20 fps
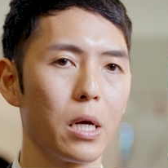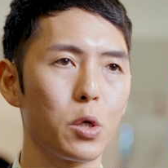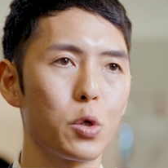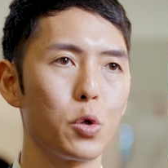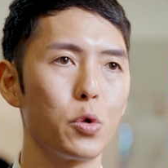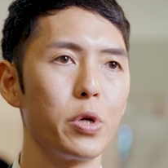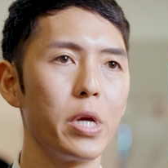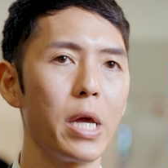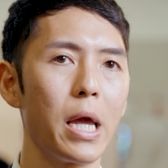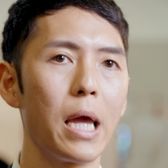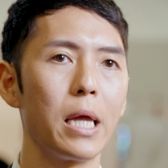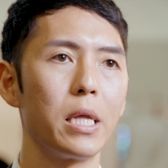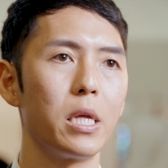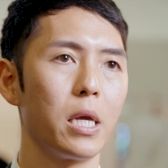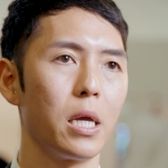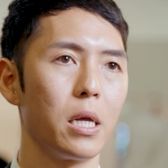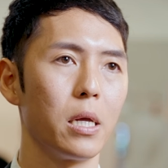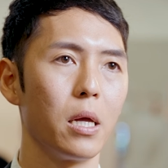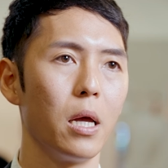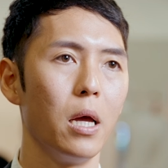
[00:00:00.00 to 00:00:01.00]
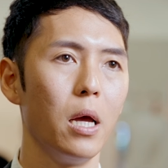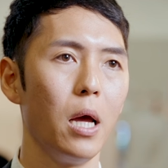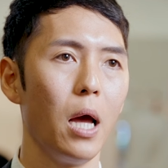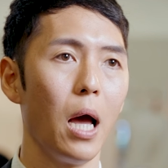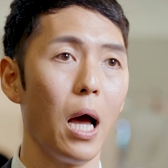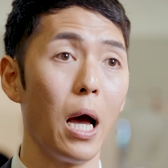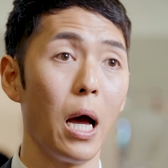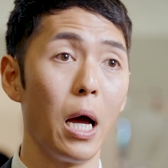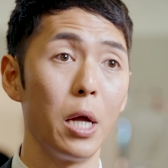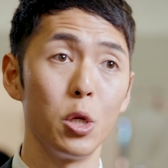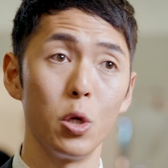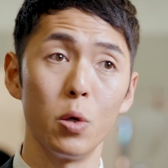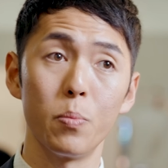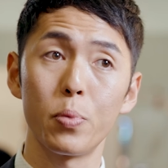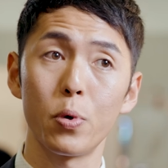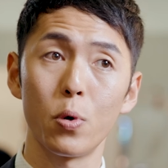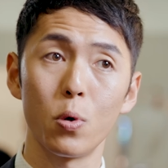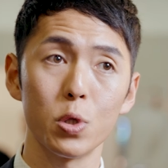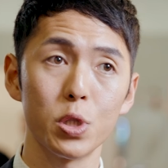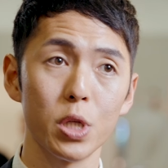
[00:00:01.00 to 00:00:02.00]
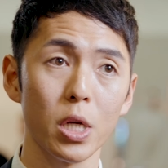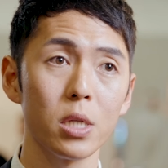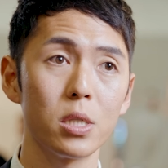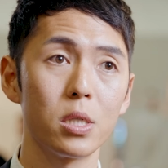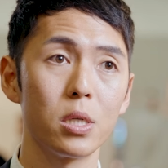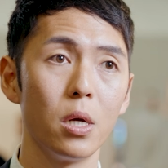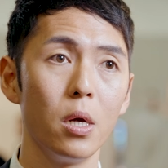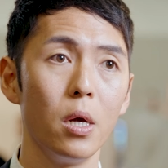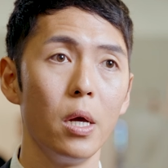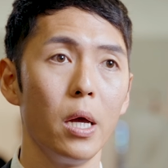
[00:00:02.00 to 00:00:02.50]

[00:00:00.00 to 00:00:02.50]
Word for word: creating a uh, new project,